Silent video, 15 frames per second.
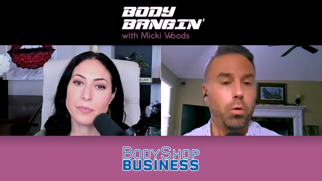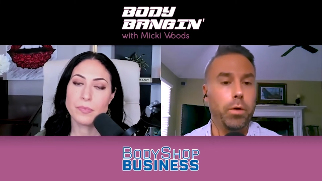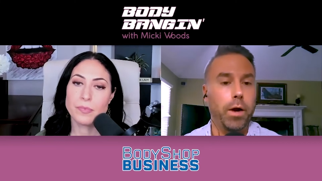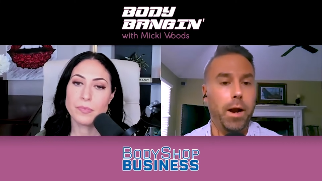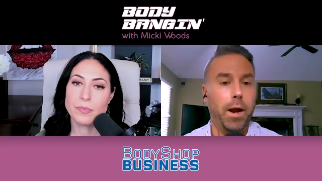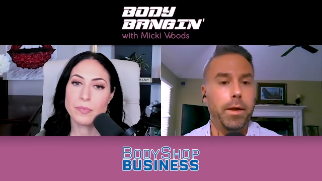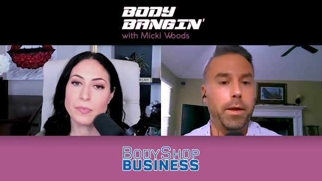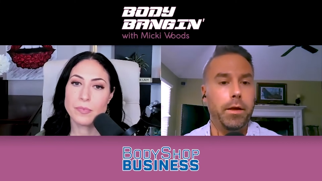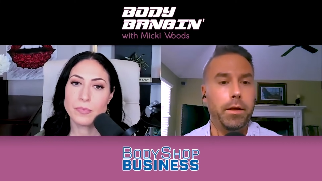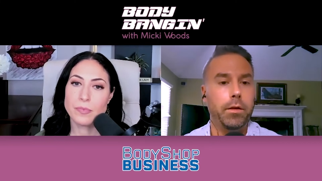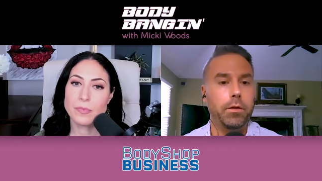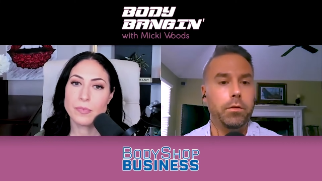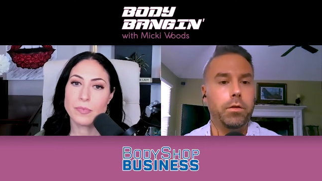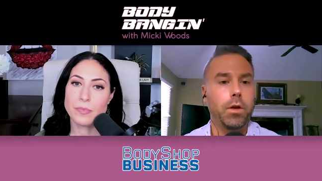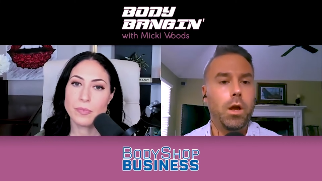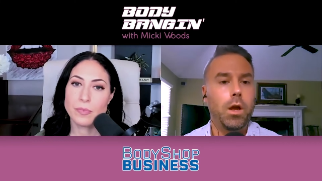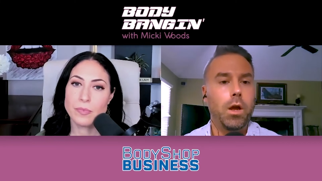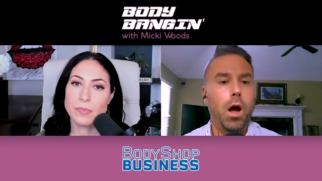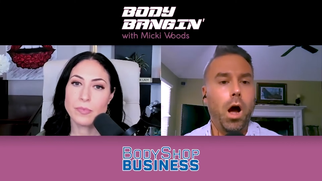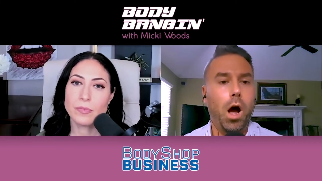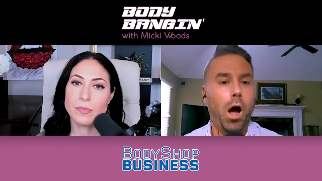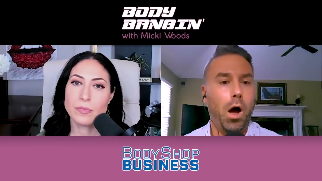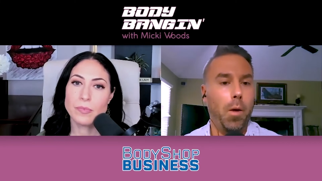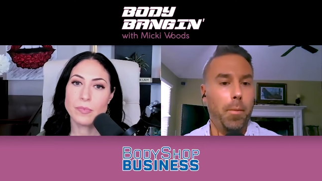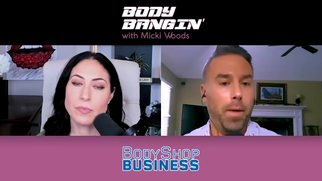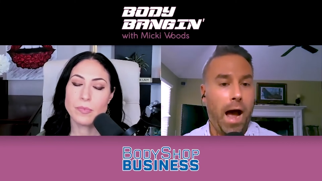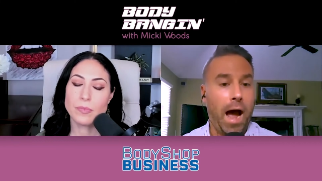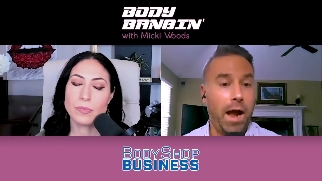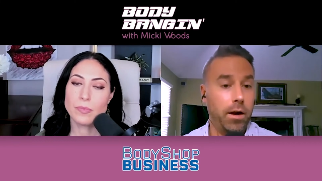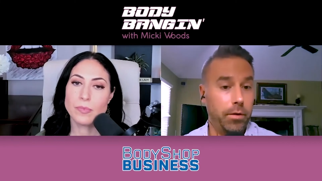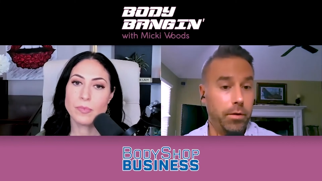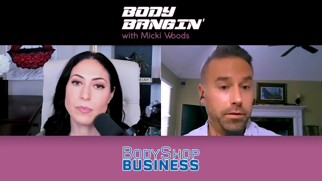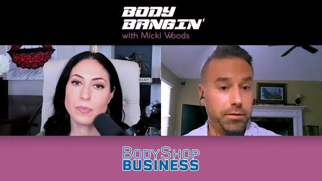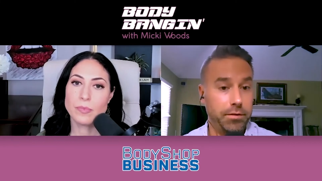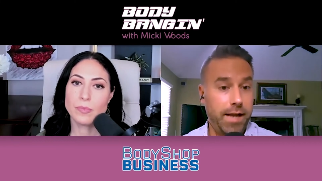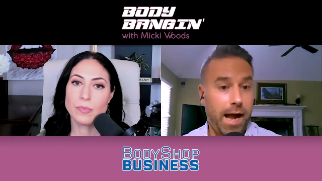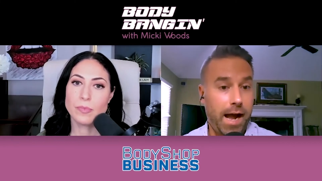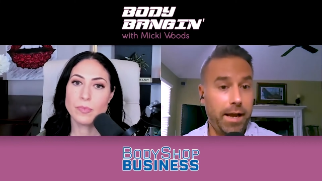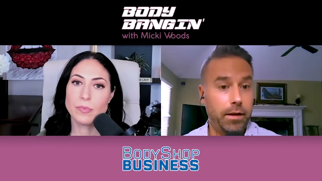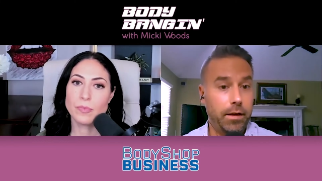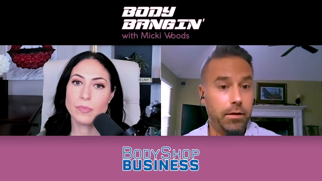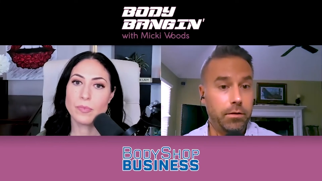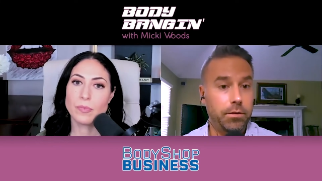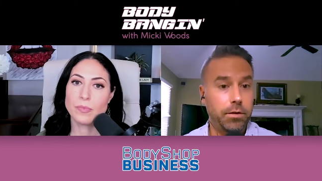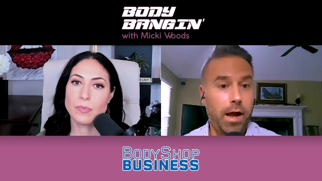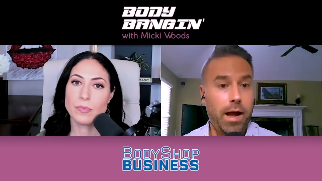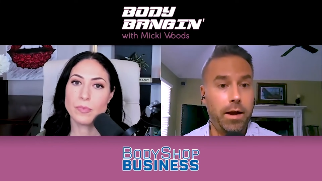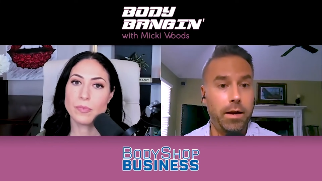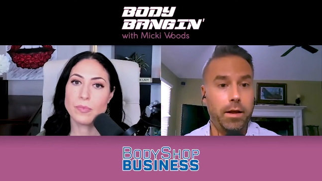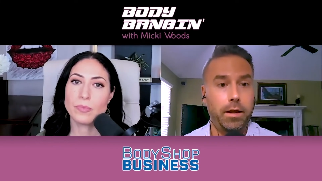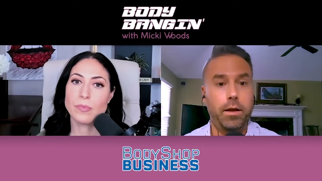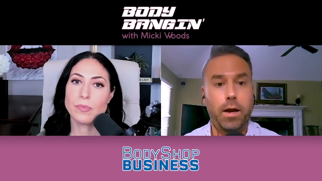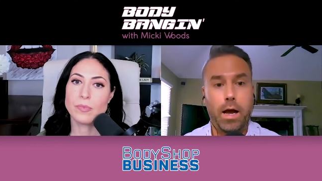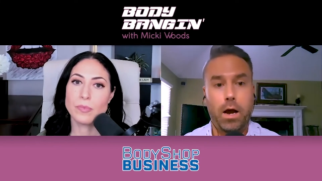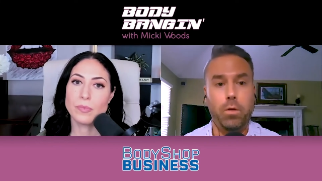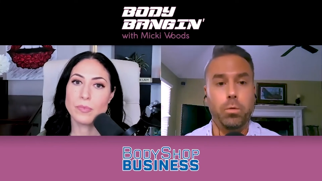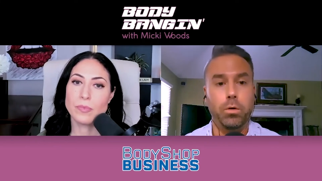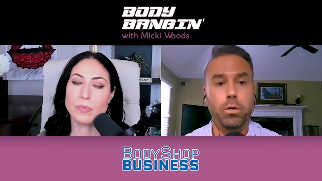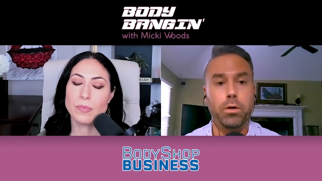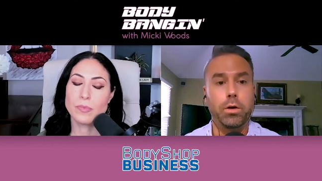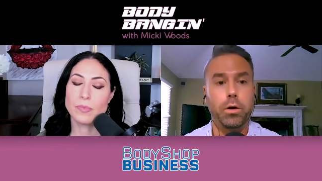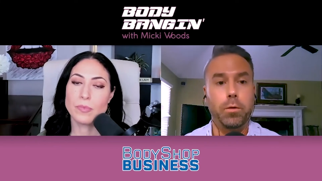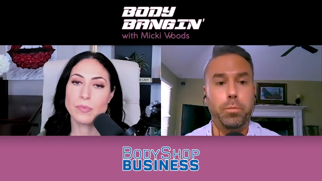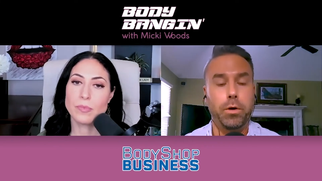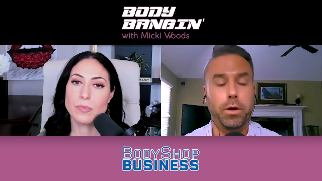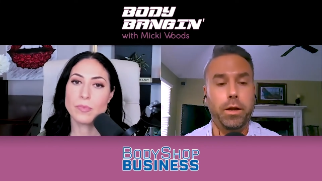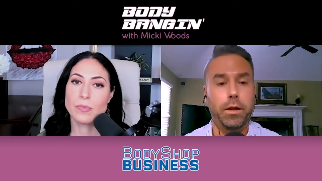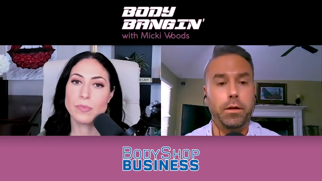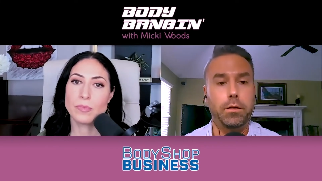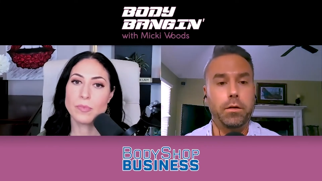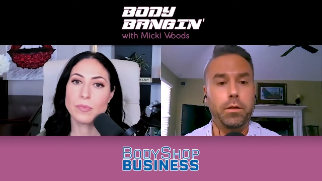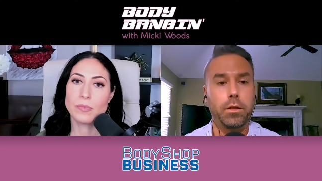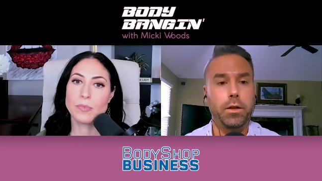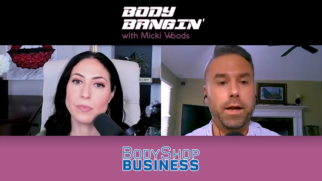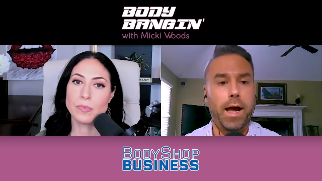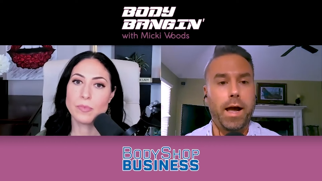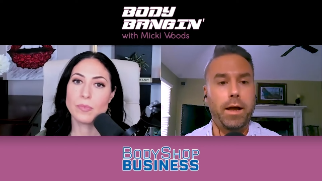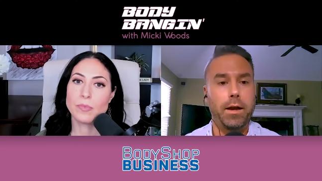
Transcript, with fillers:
Speaker 1: is, IRS guidance on it, how we're interpreting the guidance.